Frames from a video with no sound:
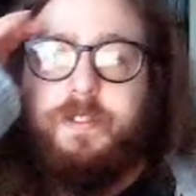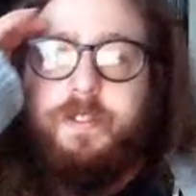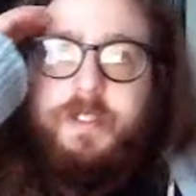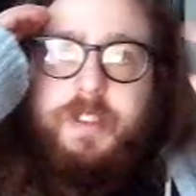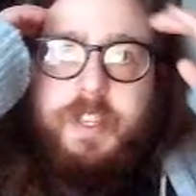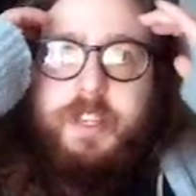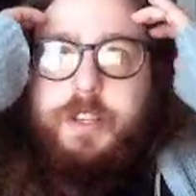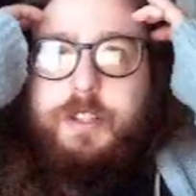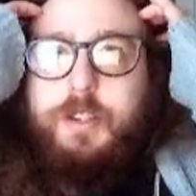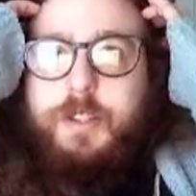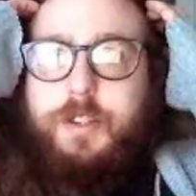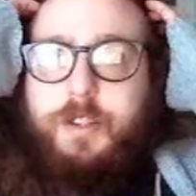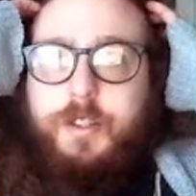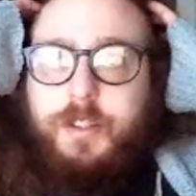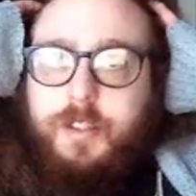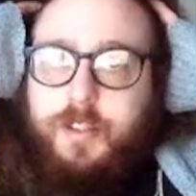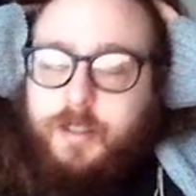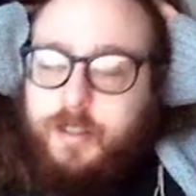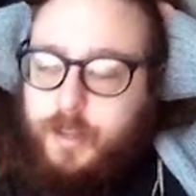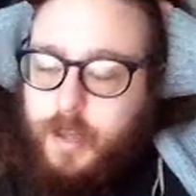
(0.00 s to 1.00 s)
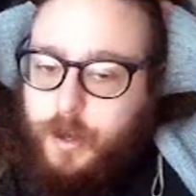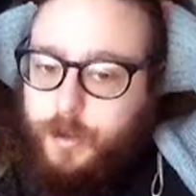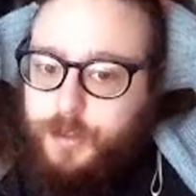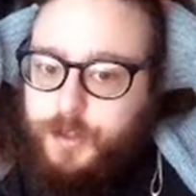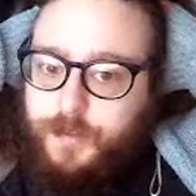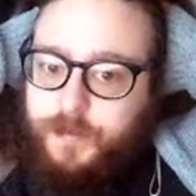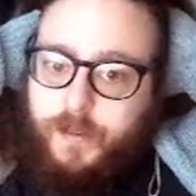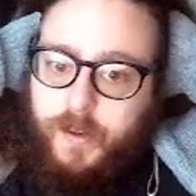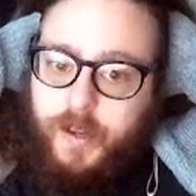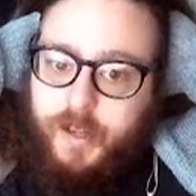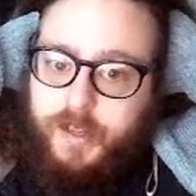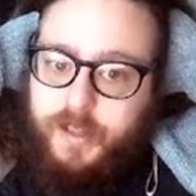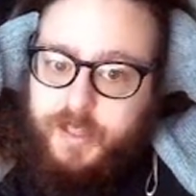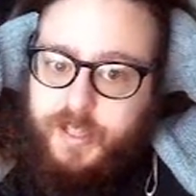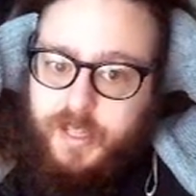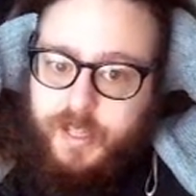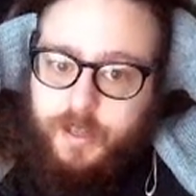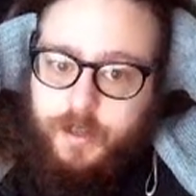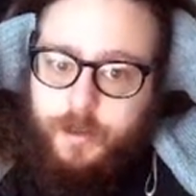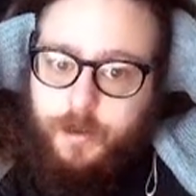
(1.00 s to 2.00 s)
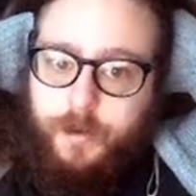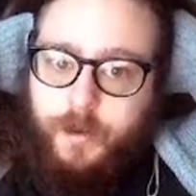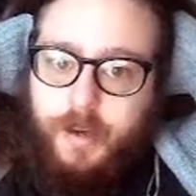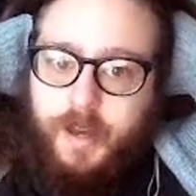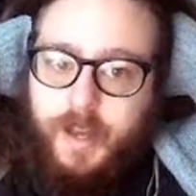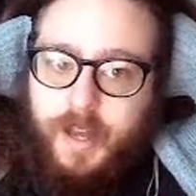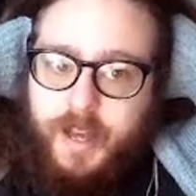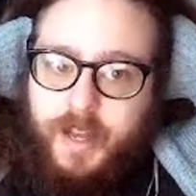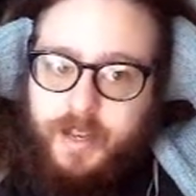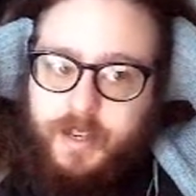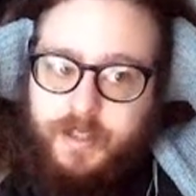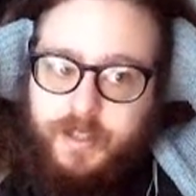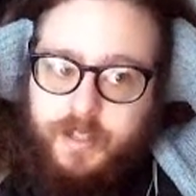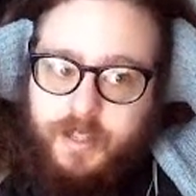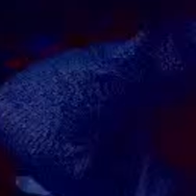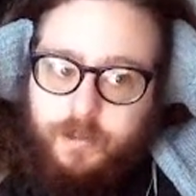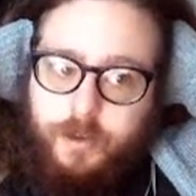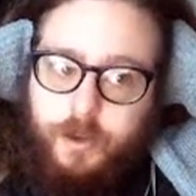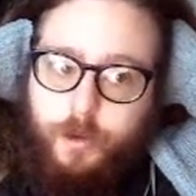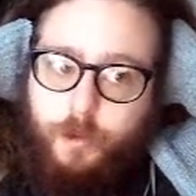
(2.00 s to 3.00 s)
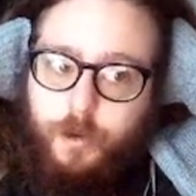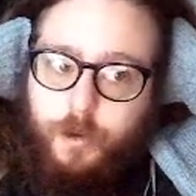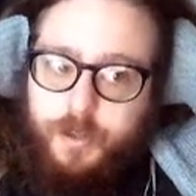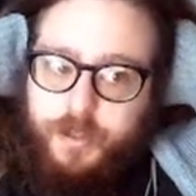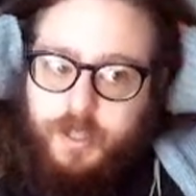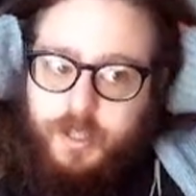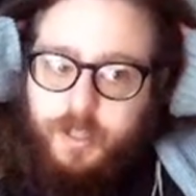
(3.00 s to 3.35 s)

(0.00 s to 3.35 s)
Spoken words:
this sounds fun to you, and if you want to